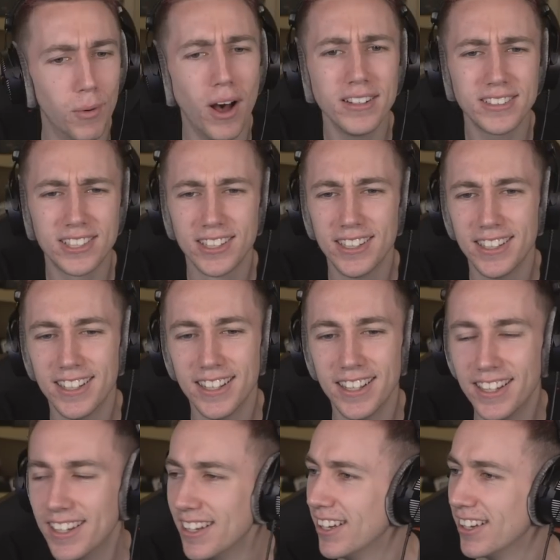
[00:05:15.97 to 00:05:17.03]
What?
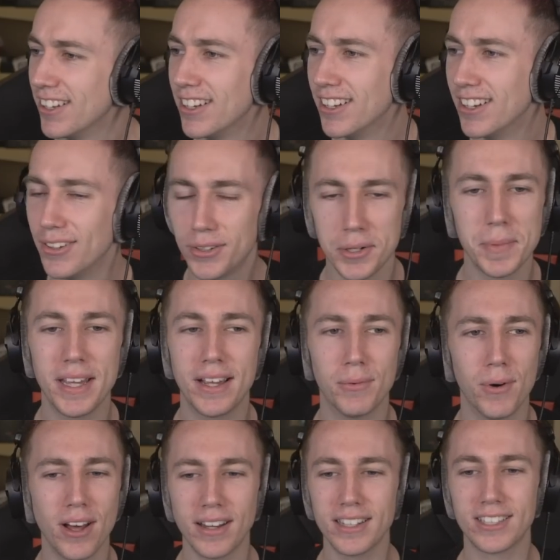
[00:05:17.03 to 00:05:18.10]
What do you mean?
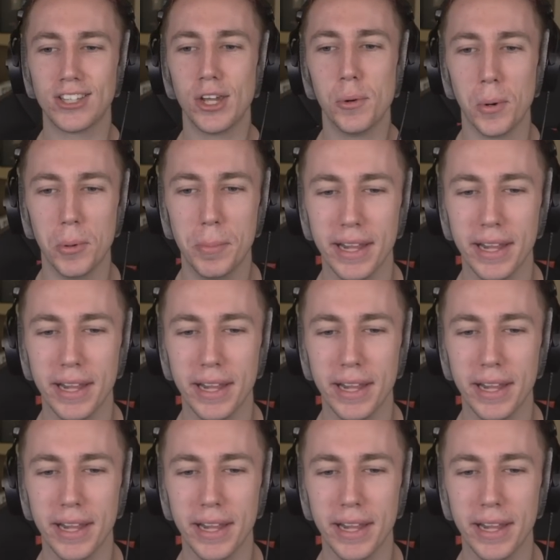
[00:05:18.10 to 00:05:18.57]
What does you woo